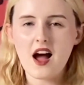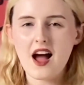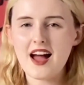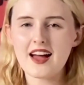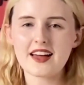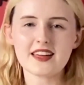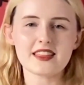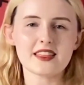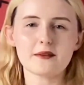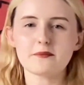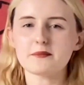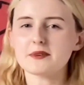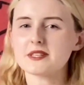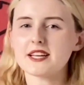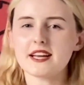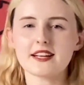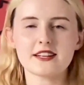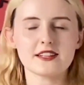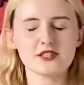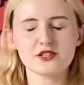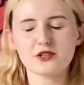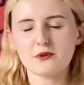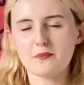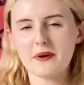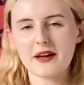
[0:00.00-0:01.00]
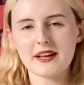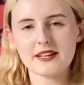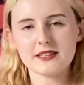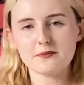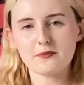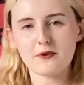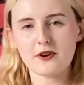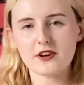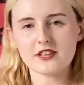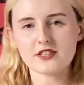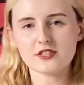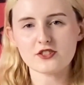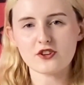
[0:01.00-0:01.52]
I think Mercedes will pay to
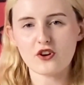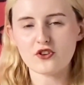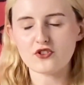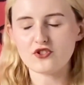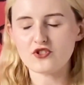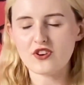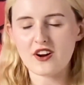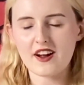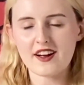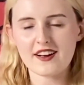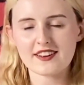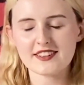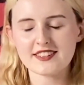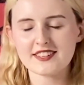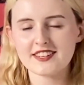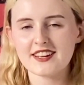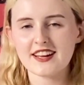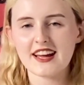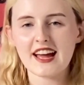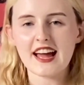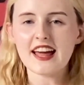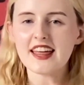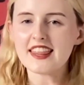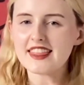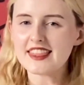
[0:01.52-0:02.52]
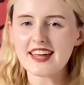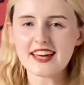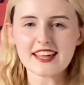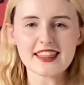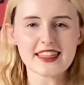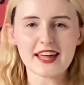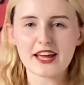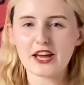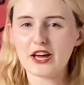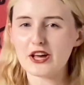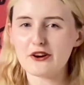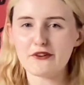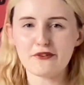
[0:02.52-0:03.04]
break his contract. I think
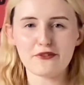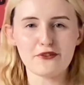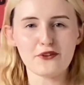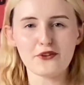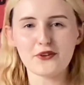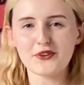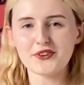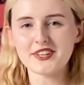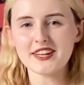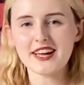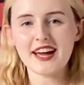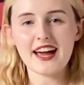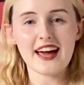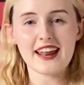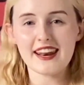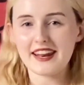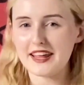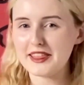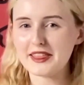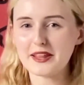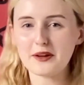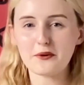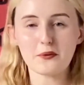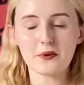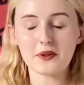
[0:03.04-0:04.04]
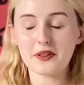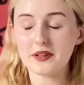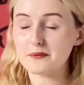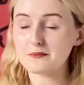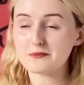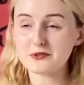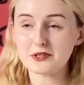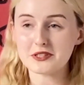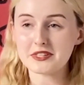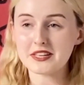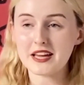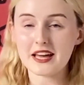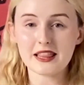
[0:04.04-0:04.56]
they can afford it, and I think
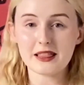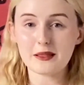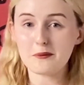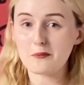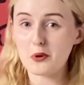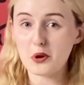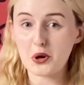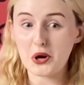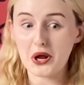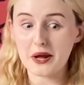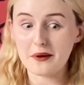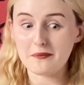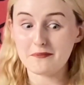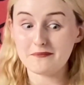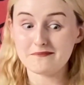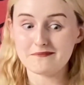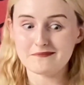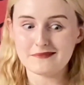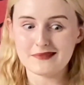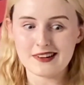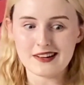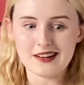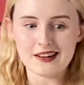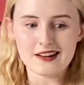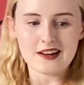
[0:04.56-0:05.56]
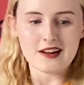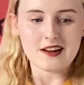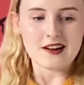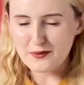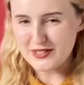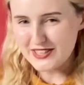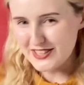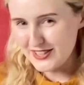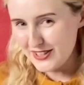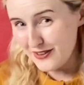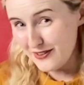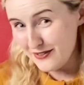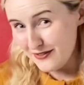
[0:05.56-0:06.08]
Williams will take the money.
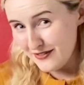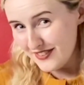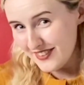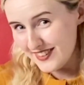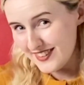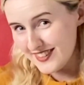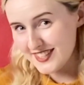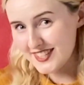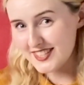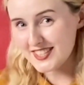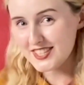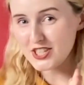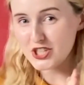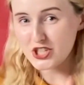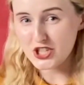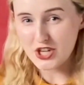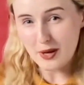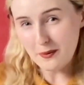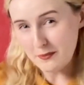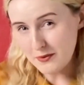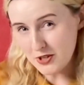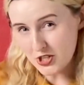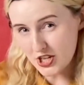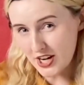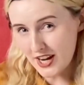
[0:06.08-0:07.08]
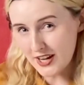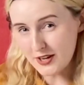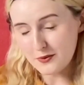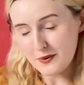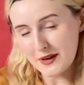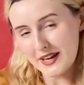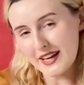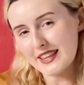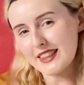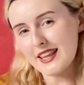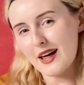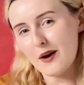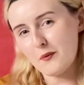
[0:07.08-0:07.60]
I would love to see Jamie
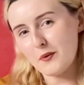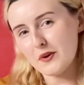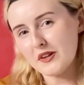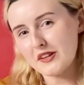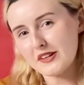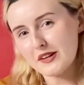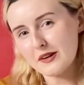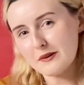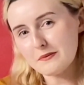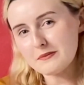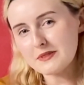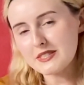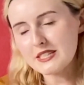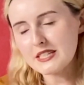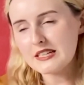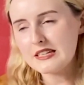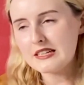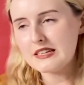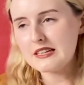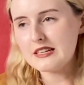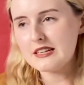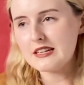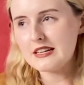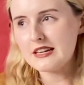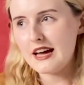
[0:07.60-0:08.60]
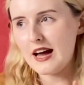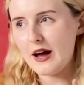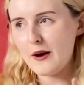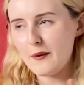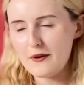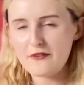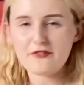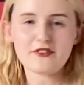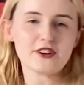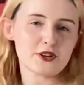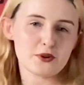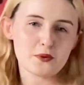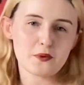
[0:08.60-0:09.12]
Chadwick in that Williams.
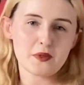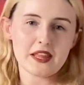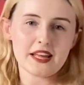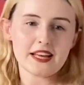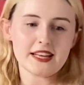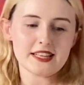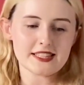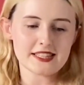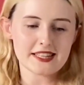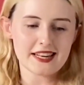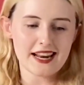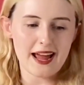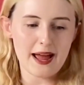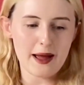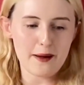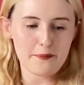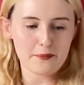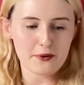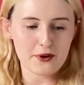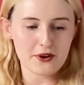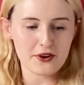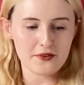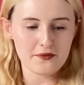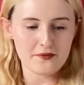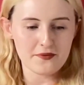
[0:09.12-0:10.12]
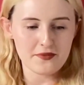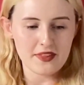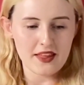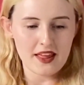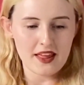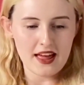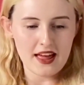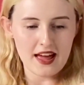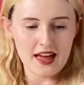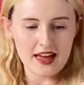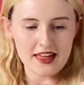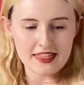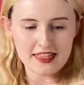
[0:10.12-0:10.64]
However, I don't think it's going to happen.
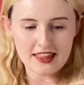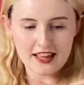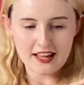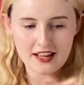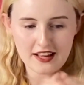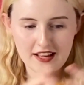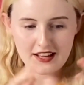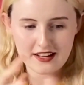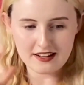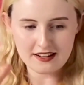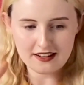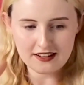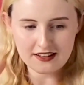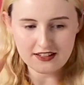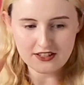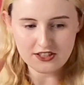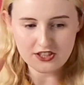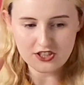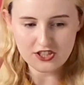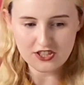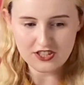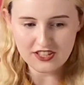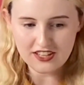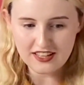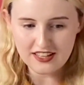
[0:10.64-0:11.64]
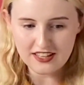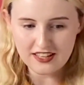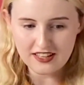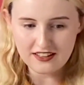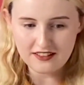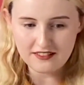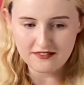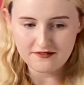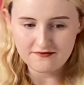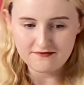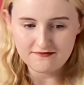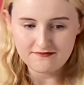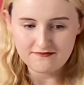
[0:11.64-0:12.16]
I think
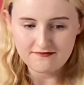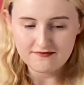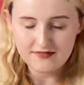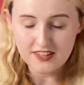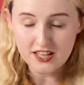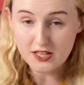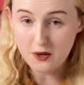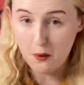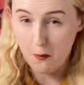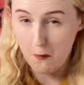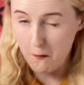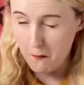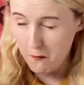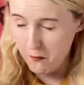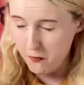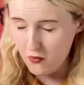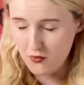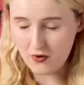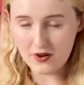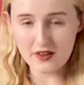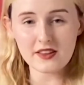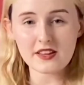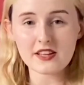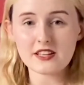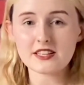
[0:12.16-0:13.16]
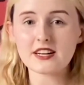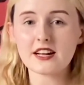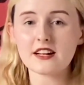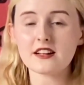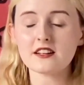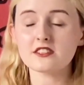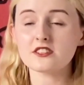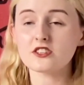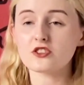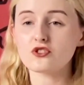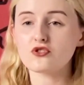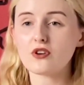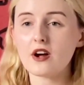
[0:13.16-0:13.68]
she's a brilliantly
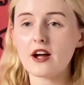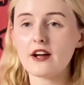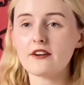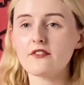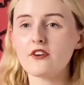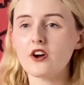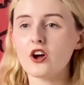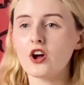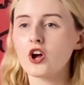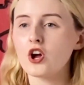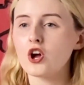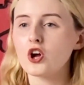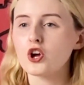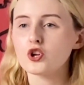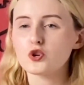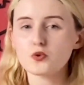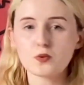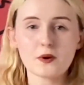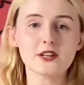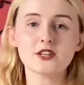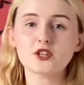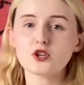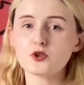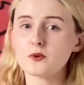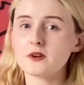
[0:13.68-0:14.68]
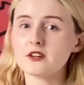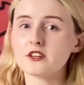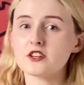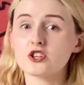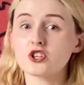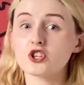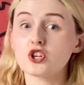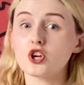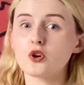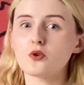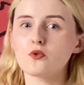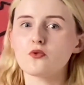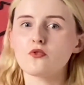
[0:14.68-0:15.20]
talented driver.
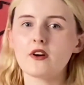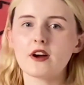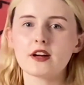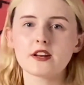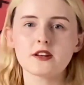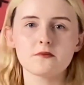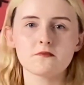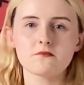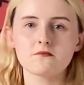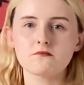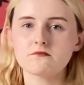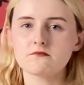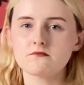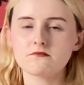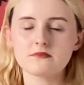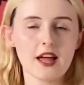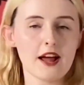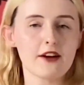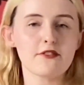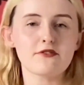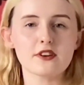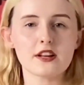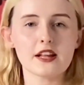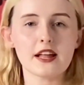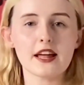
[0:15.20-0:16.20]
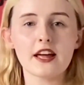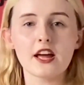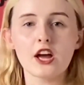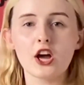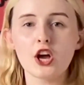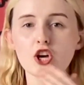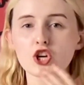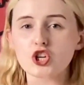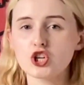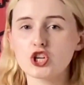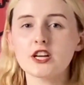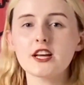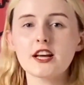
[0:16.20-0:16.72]
2022 grid, definitely.
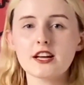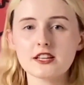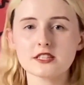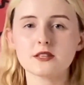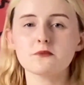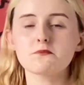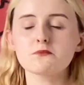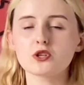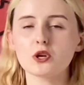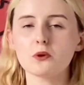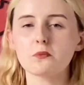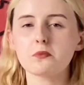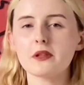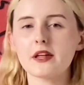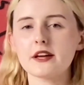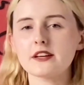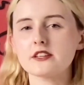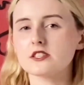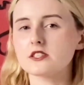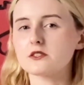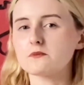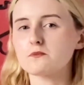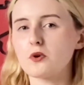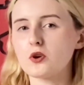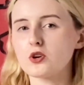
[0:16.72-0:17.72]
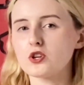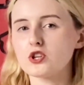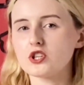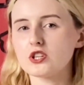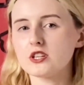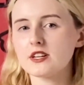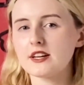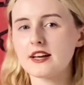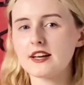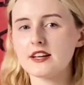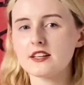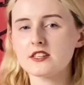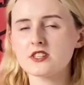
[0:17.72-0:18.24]
She gets some super license points
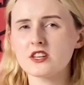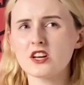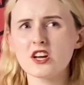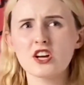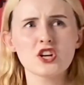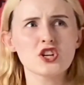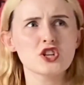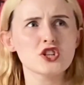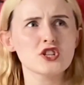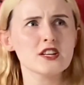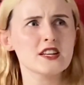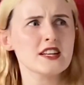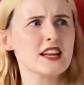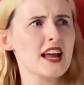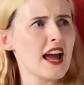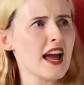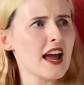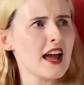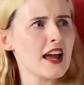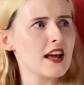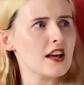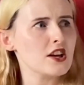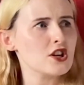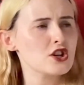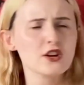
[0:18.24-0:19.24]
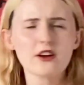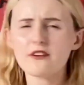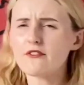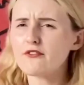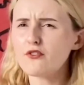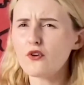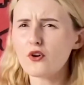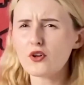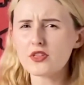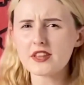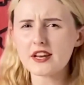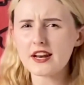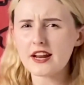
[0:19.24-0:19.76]
she needs. She came
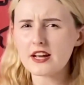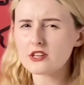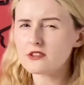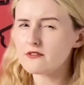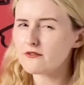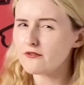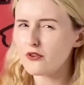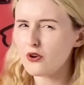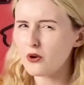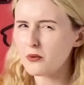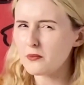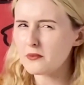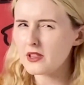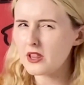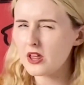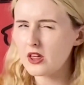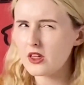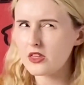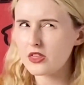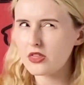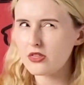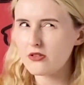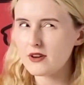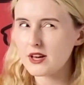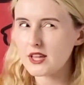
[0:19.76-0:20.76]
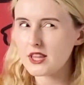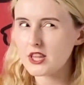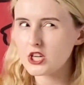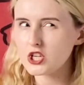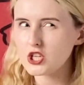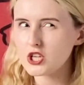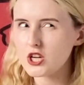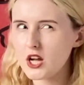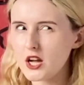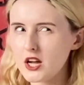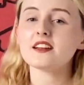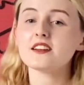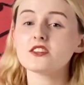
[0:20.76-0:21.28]
fourth in Asian Formula 3
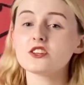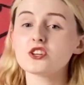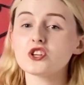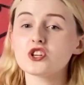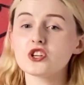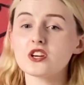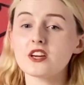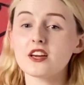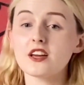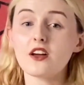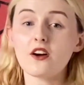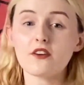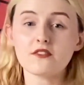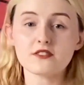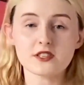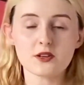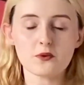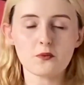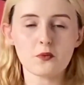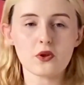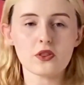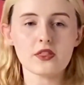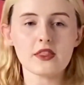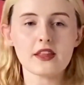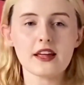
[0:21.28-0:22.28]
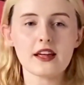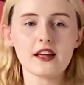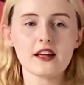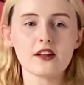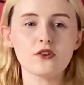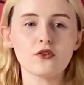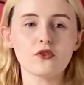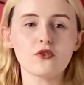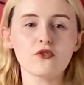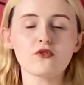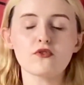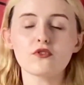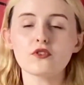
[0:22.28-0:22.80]
this year. And she obviously won the
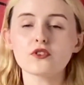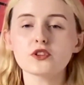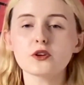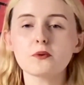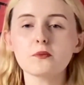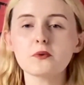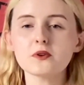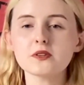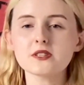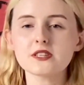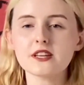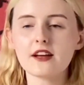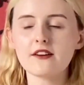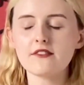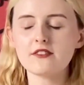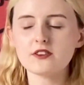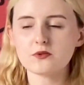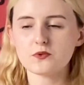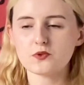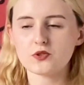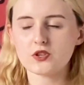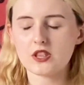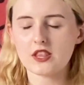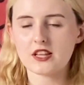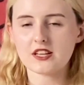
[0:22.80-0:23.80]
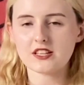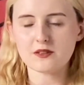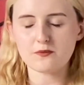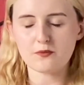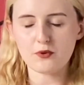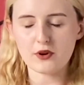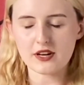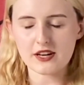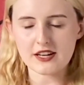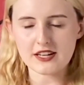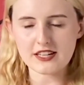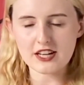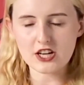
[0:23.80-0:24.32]
inaugural W Series, which I think is a
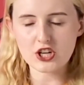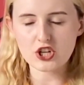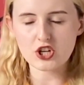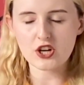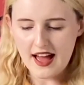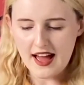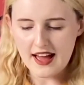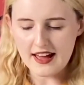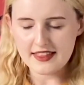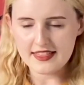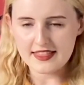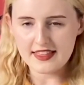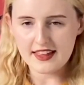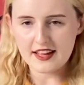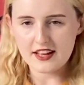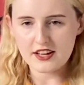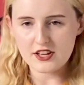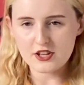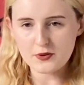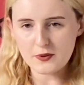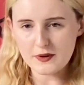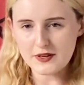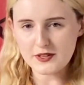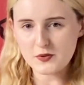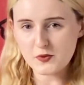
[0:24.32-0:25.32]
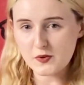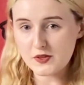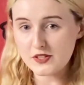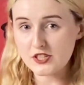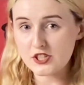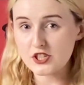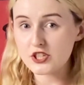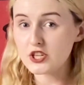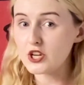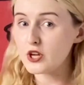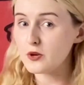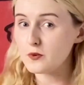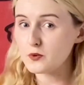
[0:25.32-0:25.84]
great addition. I think
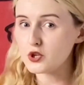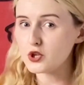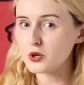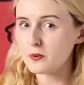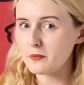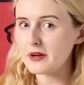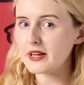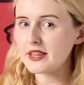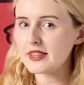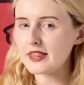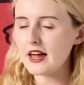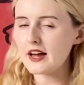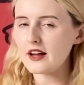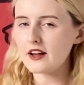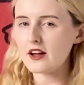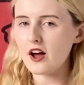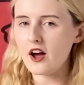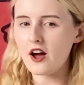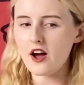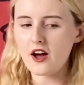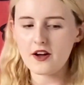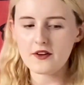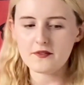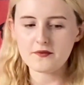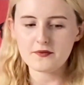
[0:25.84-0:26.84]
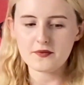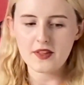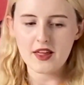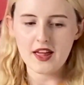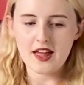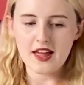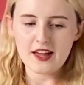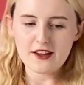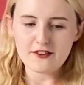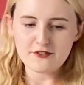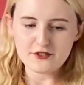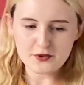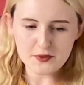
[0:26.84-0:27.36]
2022 she'll be in that car.
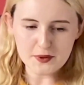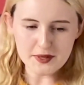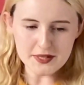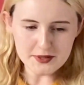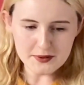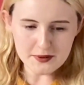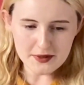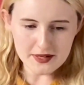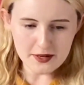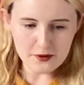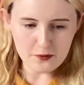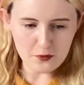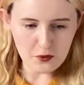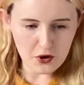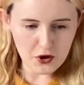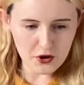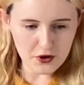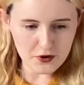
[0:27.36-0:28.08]
2021.